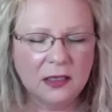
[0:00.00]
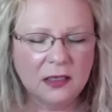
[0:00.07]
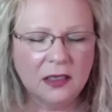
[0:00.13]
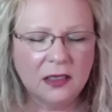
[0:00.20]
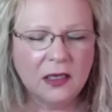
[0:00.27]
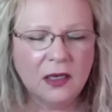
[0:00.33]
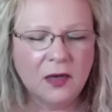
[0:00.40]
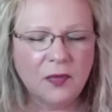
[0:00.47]

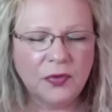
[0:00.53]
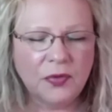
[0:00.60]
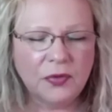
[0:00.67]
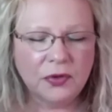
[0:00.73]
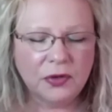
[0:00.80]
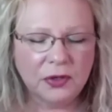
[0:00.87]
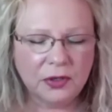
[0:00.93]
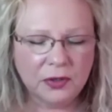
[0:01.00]
up
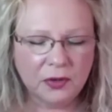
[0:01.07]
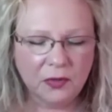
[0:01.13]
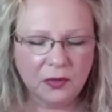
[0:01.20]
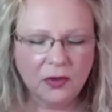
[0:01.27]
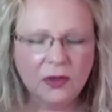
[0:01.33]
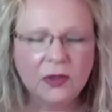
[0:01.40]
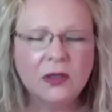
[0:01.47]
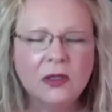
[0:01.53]
through
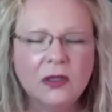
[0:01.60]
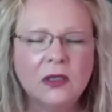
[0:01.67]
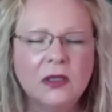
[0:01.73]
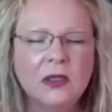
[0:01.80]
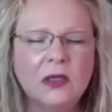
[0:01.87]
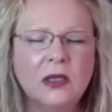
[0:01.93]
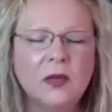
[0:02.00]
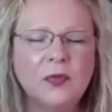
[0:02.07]

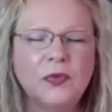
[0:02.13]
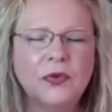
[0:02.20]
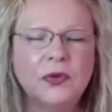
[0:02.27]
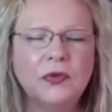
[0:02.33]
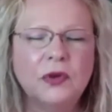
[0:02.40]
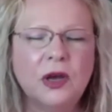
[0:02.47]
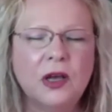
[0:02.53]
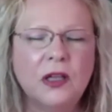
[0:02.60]

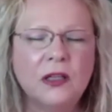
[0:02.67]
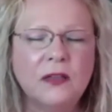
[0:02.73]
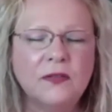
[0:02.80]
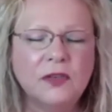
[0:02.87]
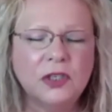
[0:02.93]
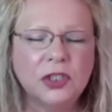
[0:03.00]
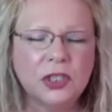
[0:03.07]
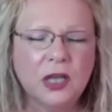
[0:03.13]
all of your
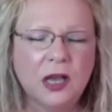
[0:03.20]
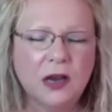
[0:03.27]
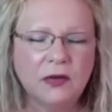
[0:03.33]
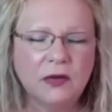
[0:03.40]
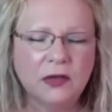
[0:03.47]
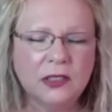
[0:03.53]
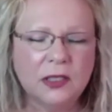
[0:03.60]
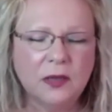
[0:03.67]

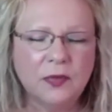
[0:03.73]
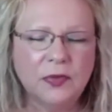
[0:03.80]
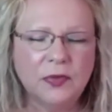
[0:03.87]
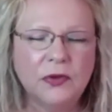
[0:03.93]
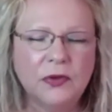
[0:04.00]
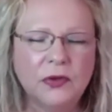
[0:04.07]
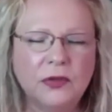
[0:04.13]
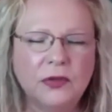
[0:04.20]
chakras, up through
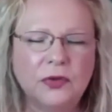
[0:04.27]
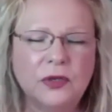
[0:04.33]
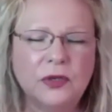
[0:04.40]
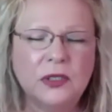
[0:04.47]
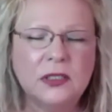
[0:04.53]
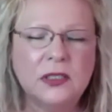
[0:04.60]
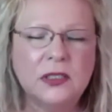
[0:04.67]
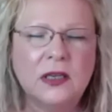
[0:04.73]
your
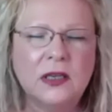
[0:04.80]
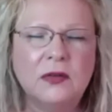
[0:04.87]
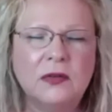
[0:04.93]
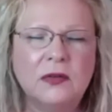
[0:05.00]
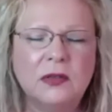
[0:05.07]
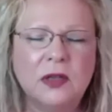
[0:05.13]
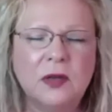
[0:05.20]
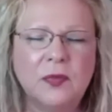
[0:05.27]
torso, up
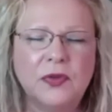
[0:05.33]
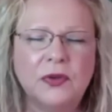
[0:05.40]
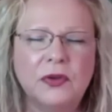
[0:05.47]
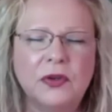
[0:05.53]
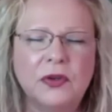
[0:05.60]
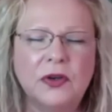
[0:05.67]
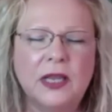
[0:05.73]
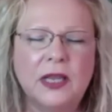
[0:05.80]
through
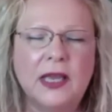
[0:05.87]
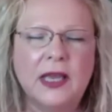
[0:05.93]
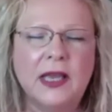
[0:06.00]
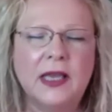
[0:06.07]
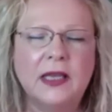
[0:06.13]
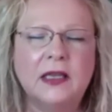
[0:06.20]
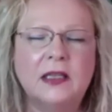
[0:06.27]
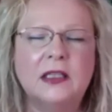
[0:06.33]
your
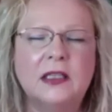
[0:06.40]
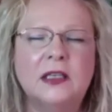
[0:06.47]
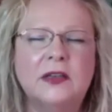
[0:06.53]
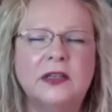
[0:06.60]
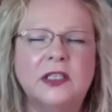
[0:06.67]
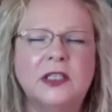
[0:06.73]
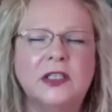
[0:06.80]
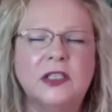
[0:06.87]
head,
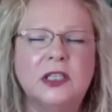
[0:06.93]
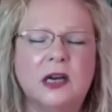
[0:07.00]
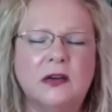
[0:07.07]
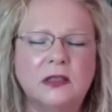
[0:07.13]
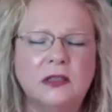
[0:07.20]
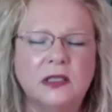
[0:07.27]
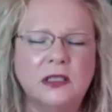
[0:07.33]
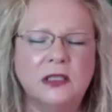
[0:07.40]
clearing your
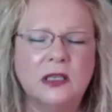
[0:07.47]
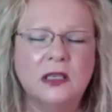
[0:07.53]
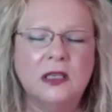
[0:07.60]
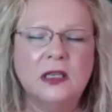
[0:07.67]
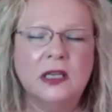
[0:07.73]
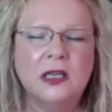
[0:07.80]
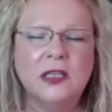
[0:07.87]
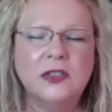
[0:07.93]
chakras,
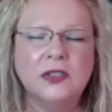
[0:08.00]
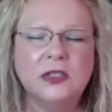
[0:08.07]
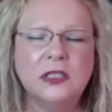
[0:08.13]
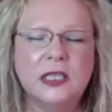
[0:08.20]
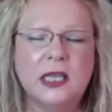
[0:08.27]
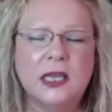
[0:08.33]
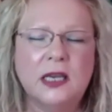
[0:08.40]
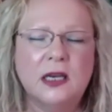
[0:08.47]
as you're
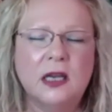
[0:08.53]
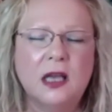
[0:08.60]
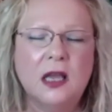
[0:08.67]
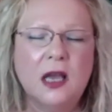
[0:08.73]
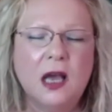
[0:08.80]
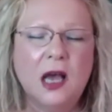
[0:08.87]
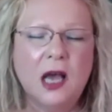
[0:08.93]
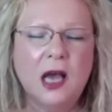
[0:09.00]
saying,
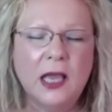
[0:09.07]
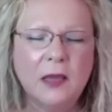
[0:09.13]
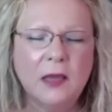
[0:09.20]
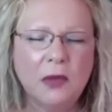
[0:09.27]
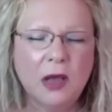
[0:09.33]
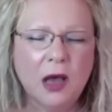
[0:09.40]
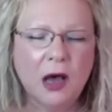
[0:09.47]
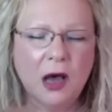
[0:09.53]
I am
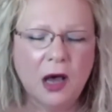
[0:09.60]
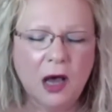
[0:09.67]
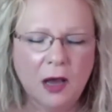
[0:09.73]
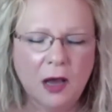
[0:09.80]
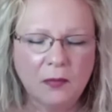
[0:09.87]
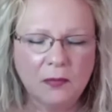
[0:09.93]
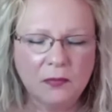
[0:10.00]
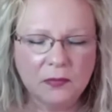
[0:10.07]

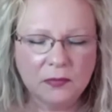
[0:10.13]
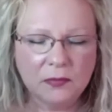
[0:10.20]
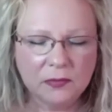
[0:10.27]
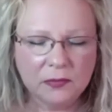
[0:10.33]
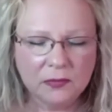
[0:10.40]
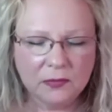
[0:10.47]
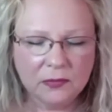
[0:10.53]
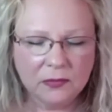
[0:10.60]
calm,
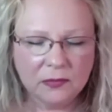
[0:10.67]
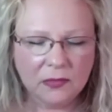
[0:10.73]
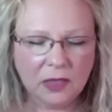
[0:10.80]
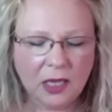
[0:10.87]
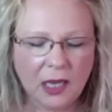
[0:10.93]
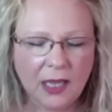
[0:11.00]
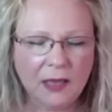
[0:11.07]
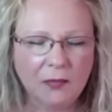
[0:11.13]

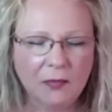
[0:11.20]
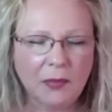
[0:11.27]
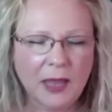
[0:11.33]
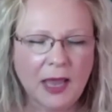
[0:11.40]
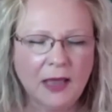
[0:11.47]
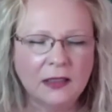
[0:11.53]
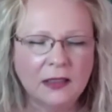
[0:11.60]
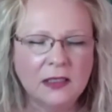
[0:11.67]
I am
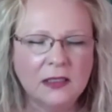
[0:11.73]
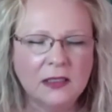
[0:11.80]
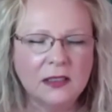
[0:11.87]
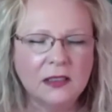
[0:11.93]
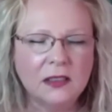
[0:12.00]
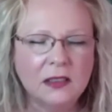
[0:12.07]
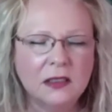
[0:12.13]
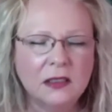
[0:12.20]

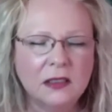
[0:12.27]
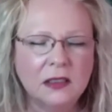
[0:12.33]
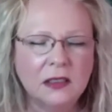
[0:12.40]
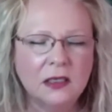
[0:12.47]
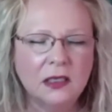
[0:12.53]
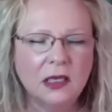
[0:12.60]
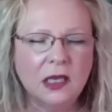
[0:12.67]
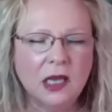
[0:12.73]
balanced,
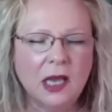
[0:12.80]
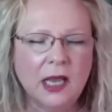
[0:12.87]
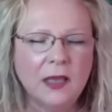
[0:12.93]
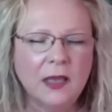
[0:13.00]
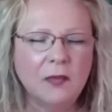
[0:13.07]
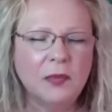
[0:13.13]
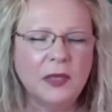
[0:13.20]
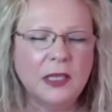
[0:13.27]
I
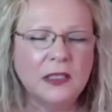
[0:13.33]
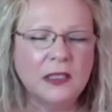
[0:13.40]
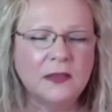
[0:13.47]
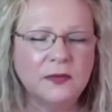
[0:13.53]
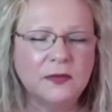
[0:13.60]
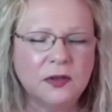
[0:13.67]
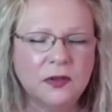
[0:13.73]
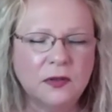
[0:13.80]
am peaceful.